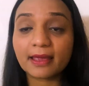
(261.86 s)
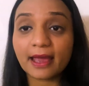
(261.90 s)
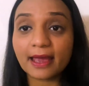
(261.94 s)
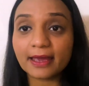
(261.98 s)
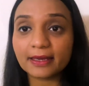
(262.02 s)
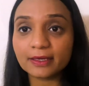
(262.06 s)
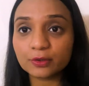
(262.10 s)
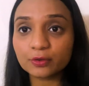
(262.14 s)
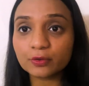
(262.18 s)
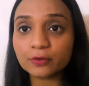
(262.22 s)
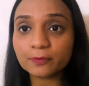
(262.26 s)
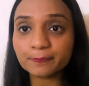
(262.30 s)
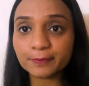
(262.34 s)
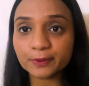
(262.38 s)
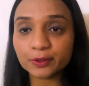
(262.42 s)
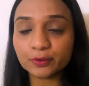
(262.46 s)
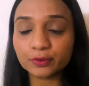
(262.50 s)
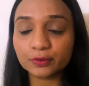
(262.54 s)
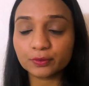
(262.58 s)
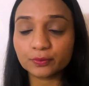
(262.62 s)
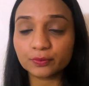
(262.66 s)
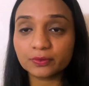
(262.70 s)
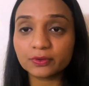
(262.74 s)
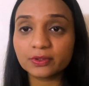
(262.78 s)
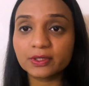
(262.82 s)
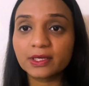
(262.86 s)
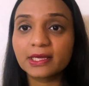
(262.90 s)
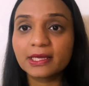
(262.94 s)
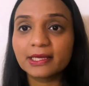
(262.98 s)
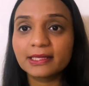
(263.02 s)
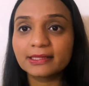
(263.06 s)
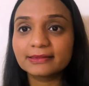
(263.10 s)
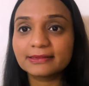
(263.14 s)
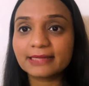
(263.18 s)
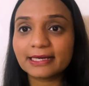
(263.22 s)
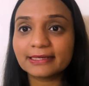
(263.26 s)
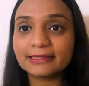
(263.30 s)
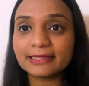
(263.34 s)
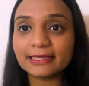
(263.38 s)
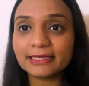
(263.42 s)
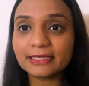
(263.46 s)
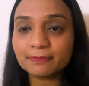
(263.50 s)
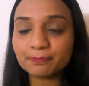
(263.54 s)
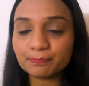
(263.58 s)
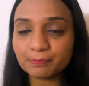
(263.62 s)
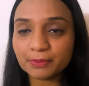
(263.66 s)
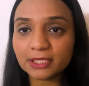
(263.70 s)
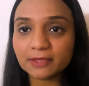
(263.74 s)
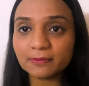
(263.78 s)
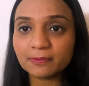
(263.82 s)
I hope you know that
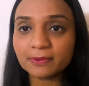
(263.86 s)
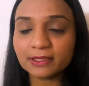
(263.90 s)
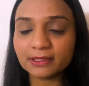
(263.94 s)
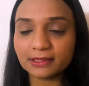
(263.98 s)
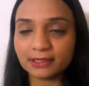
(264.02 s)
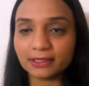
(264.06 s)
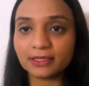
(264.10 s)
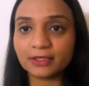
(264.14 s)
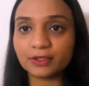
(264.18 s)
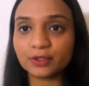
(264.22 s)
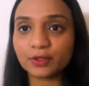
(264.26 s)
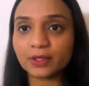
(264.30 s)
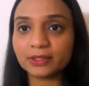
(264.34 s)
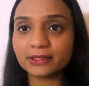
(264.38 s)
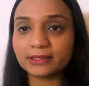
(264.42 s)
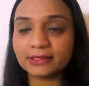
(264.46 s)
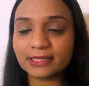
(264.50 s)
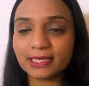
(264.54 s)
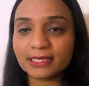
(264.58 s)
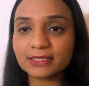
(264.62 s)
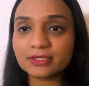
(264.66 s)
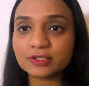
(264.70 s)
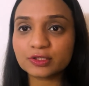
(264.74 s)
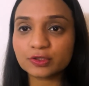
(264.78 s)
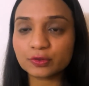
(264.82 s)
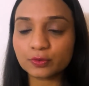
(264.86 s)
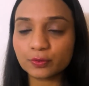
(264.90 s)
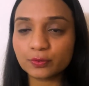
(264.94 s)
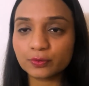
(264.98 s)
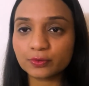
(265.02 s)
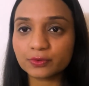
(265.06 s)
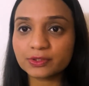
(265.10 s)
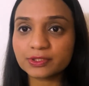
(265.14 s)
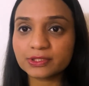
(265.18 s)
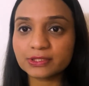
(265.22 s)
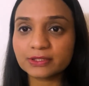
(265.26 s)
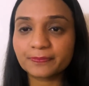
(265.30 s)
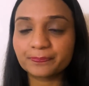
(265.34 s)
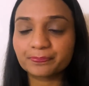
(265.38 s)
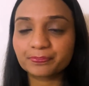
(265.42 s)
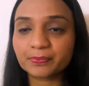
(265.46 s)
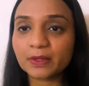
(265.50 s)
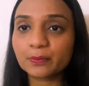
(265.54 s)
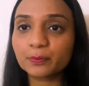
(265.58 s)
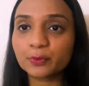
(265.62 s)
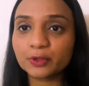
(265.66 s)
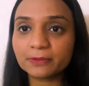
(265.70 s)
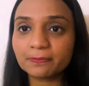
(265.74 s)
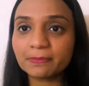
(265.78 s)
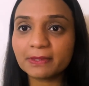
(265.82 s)
in PBT your test scores
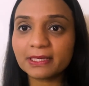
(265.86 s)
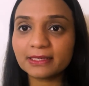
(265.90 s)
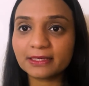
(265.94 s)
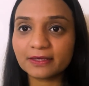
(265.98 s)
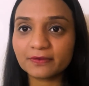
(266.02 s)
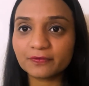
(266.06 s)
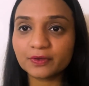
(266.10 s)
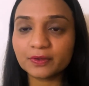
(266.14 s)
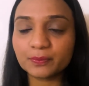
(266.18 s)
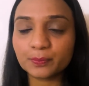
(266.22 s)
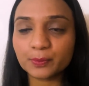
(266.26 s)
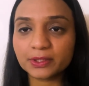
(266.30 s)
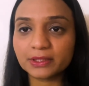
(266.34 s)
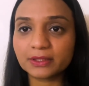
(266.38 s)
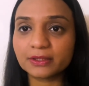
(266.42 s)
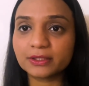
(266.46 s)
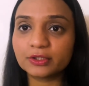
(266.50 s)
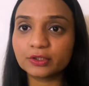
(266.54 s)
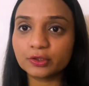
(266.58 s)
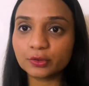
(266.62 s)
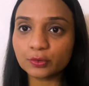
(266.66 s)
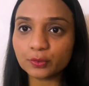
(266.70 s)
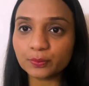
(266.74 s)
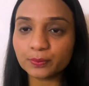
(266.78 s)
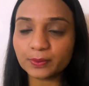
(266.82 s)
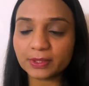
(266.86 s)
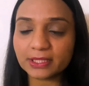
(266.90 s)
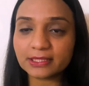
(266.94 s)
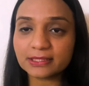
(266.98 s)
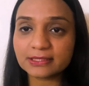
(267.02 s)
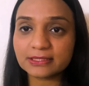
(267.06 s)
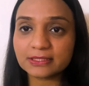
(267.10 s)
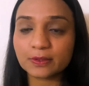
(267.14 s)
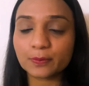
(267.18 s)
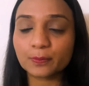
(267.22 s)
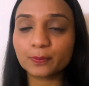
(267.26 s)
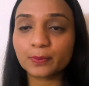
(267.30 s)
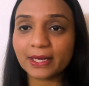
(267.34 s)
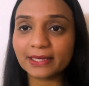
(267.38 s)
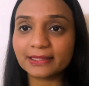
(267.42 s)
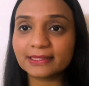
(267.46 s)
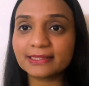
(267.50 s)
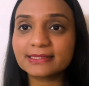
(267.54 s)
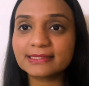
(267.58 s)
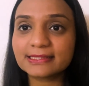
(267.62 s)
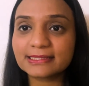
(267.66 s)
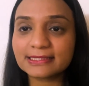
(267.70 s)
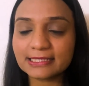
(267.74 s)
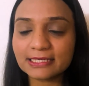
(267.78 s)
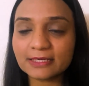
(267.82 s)
would be given within 2 weeks, while
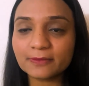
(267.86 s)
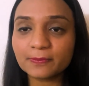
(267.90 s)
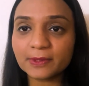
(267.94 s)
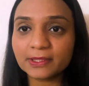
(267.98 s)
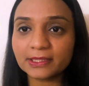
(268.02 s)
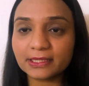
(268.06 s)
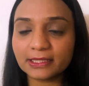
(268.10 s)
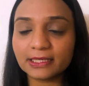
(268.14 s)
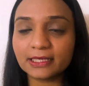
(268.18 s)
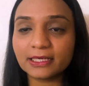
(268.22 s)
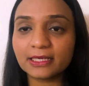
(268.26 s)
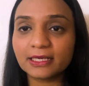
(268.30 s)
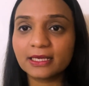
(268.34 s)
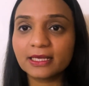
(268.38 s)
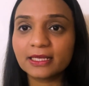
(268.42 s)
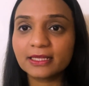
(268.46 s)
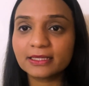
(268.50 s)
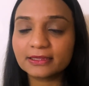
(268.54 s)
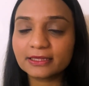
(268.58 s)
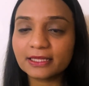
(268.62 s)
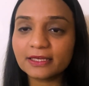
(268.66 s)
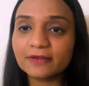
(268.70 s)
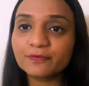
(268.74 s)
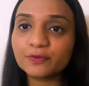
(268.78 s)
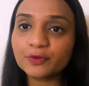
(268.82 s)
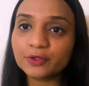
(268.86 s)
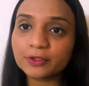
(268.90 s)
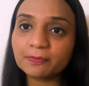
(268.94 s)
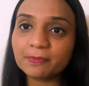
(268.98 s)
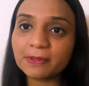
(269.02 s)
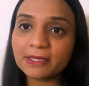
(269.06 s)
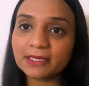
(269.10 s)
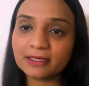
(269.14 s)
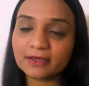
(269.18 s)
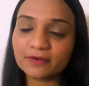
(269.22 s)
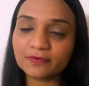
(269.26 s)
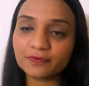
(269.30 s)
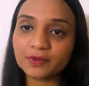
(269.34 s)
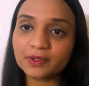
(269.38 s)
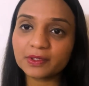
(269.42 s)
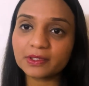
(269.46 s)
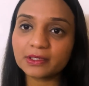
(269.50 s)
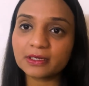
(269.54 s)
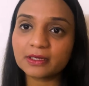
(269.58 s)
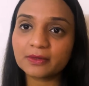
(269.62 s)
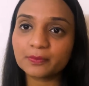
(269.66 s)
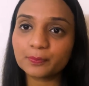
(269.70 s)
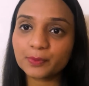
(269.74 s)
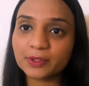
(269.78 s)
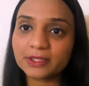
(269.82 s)
in CBT they would be
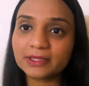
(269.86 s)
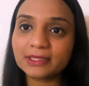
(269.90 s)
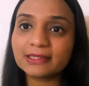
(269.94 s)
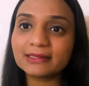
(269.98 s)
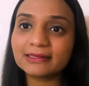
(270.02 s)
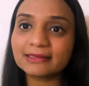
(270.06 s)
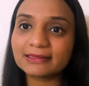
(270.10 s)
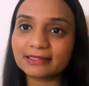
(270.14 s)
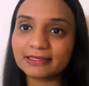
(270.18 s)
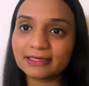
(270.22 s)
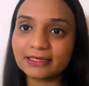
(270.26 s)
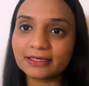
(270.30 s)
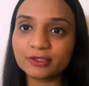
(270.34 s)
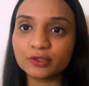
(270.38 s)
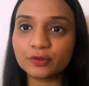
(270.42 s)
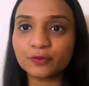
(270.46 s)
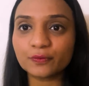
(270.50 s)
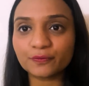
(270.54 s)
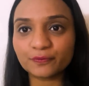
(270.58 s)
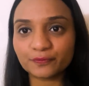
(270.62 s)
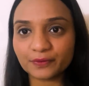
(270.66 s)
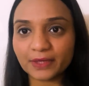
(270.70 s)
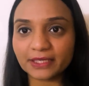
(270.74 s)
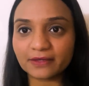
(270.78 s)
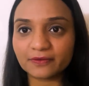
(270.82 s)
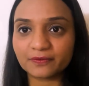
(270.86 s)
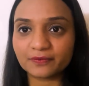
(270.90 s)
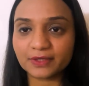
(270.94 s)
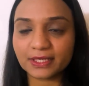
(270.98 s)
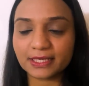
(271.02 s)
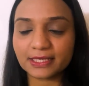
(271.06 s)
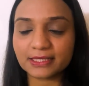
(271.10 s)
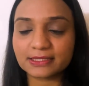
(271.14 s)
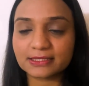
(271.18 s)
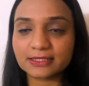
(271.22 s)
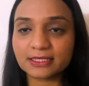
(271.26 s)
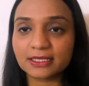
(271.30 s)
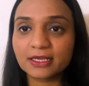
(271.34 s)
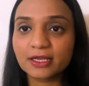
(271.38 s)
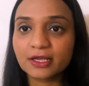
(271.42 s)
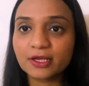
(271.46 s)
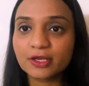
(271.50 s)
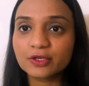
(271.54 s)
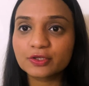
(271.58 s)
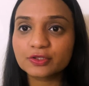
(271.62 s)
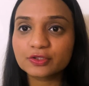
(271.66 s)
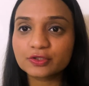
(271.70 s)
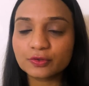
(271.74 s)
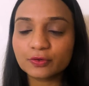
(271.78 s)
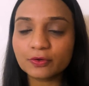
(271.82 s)
given within 3 to 5 days.
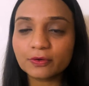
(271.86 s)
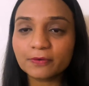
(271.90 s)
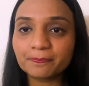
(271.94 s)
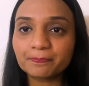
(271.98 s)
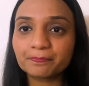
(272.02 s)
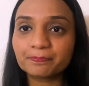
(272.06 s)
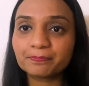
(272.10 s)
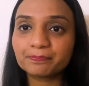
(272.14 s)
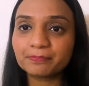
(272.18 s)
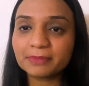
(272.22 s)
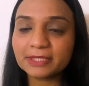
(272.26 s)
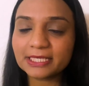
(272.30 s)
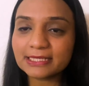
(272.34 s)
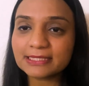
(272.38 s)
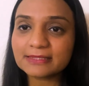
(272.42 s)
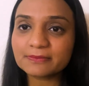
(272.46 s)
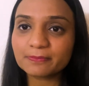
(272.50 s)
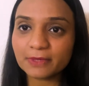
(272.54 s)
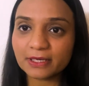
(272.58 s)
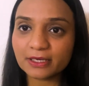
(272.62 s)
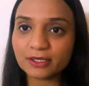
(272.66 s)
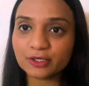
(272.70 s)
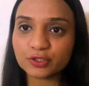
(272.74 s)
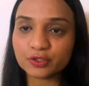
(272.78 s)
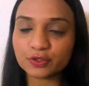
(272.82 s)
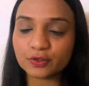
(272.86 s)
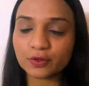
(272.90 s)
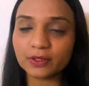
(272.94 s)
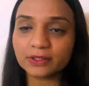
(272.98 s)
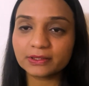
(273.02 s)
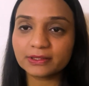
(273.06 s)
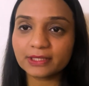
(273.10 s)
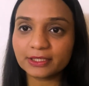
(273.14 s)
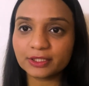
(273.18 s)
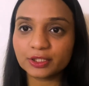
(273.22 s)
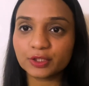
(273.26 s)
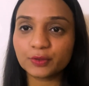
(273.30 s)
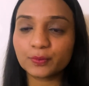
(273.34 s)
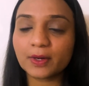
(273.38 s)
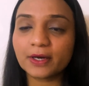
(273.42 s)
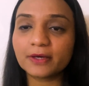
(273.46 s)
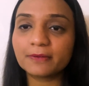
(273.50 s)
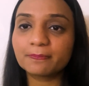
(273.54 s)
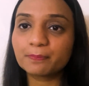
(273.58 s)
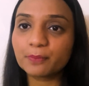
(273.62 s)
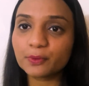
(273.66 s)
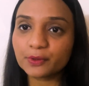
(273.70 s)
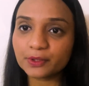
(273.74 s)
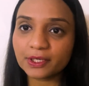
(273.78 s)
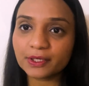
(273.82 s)
So please make sure that you
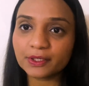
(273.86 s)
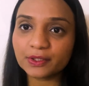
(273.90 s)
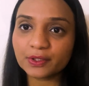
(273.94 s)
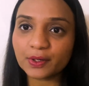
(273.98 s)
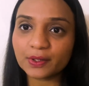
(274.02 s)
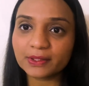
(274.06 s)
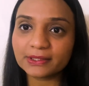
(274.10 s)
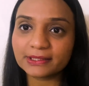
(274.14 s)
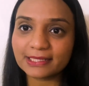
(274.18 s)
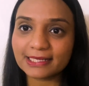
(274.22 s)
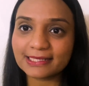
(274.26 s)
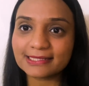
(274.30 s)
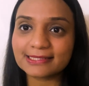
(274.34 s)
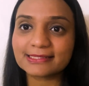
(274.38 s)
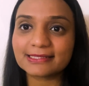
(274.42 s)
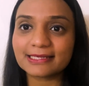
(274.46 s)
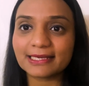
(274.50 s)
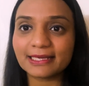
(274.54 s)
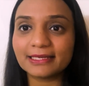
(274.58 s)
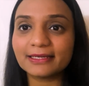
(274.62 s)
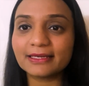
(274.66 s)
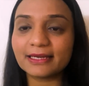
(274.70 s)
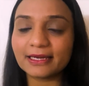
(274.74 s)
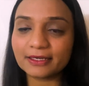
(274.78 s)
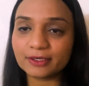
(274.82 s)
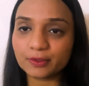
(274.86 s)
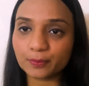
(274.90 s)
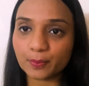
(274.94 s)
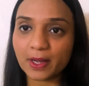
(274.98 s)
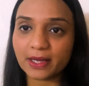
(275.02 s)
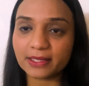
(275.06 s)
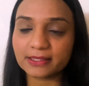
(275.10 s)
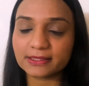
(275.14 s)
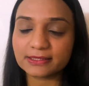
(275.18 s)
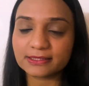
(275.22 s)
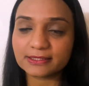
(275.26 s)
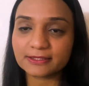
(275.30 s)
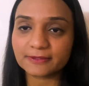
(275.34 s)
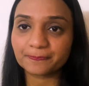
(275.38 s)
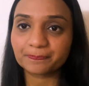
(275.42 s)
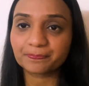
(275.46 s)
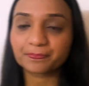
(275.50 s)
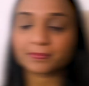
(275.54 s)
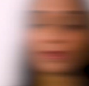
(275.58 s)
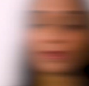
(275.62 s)
are booking your test in advance.